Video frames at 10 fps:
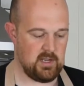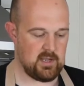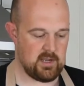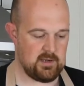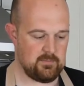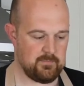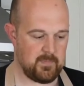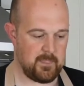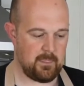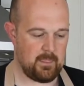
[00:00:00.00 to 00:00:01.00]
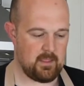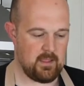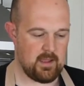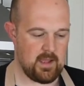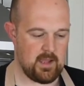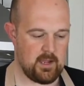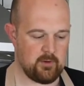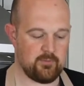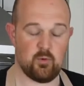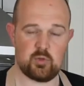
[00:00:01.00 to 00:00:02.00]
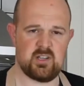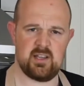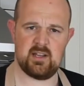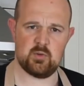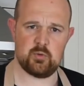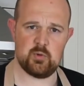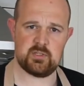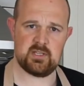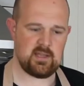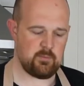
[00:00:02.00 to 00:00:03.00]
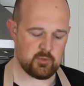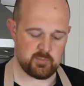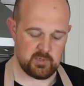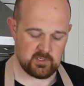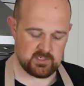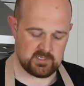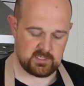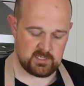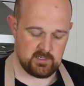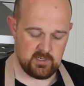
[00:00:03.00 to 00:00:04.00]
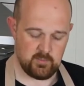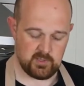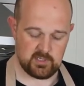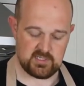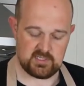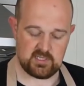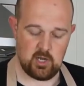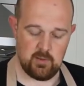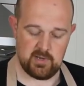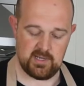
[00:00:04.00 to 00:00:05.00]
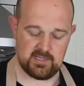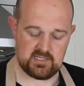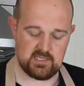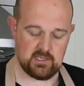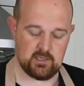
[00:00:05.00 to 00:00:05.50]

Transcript: And unfortunately, I don't use it that much because it's a carbonated steel.